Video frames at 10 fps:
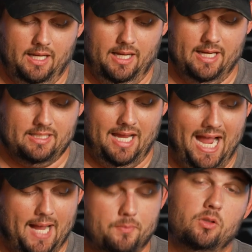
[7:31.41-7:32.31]
It's
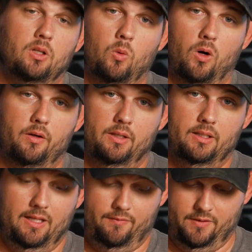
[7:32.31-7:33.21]
absolutely worth it
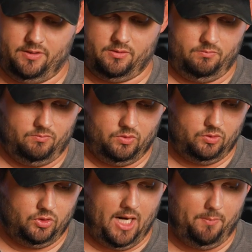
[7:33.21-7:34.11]
if this
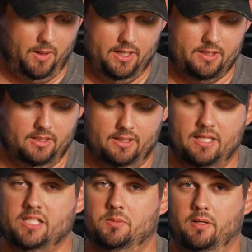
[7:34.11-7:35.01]
tripod isn't a
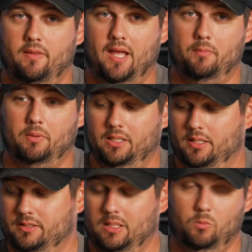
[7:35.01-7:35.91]
testament to that,
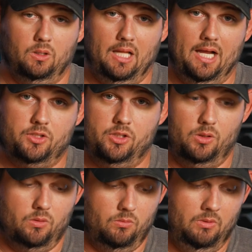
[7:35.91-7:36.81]
because it will last
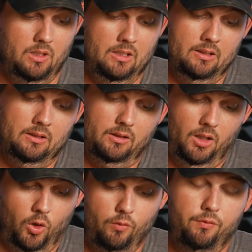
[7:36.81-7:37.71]
you
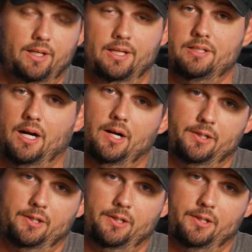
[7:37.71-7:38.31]
hopefully an entire